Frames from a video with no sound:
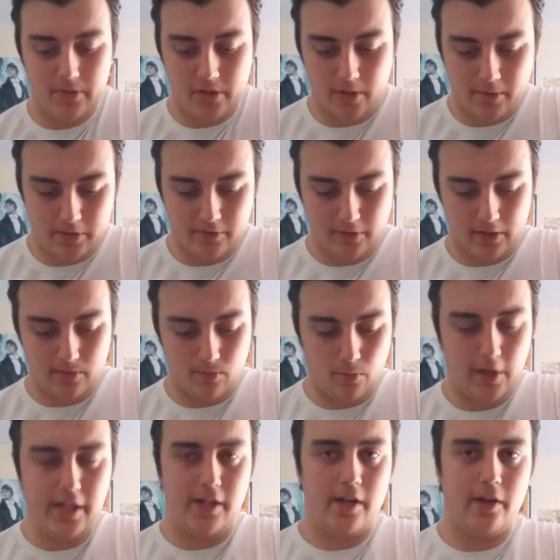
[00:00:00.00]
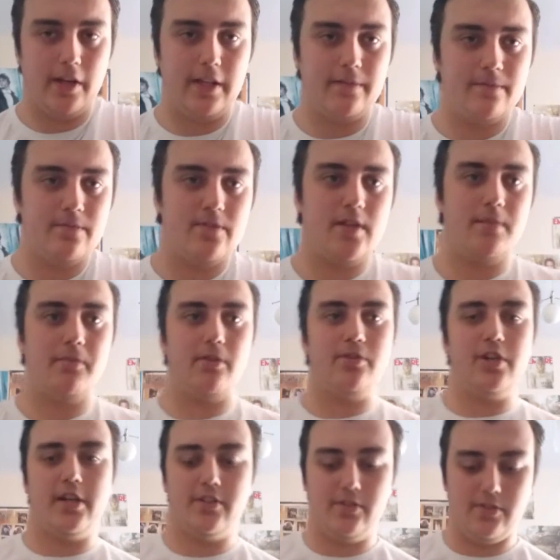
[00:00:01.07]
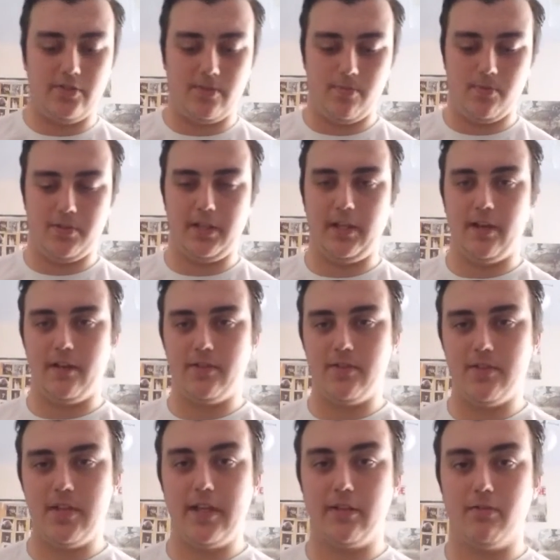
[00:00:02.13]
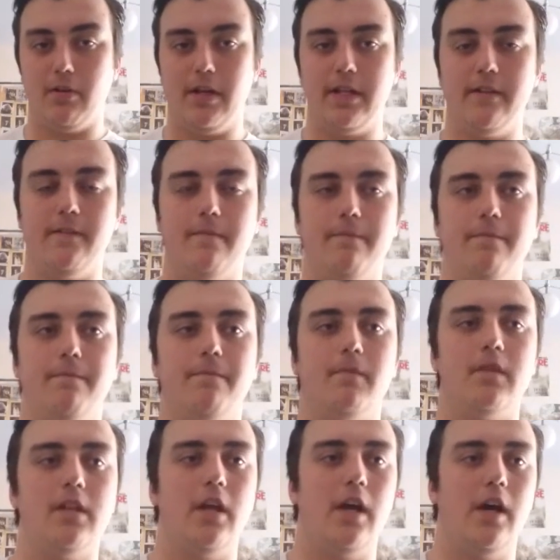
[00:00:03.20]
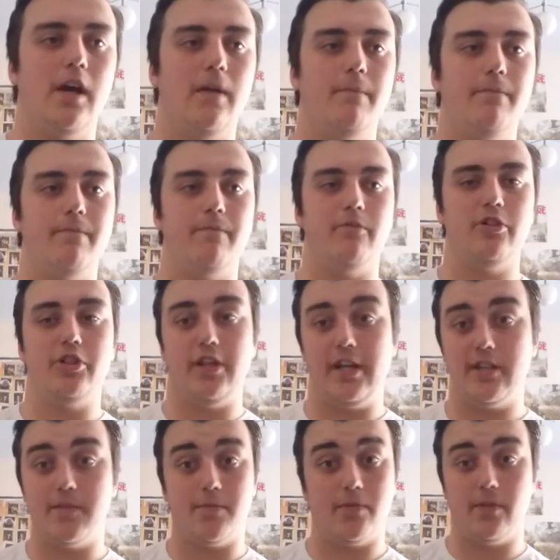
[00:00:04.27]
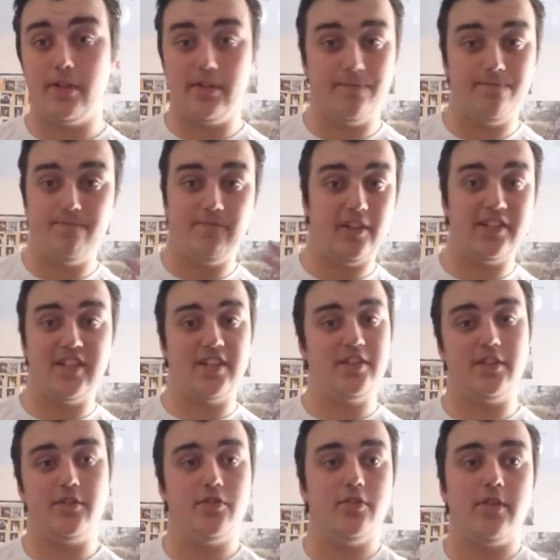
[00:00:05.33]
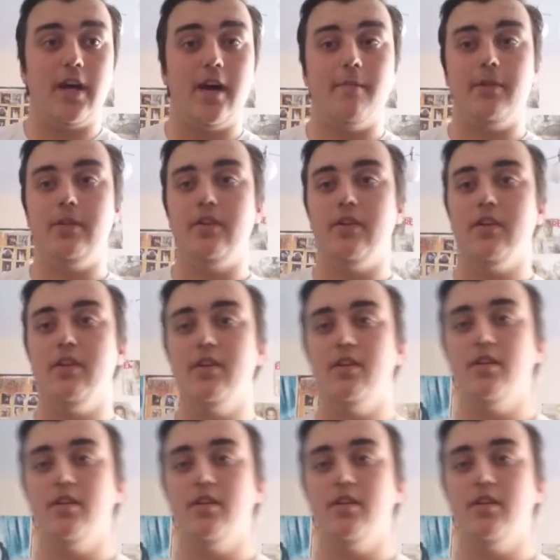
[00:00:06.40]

So much fun. Wayne Knight, Samuel Jackson, the supporting characters, they're great. Um, Richard Attenborough is fantastic as John Hammond.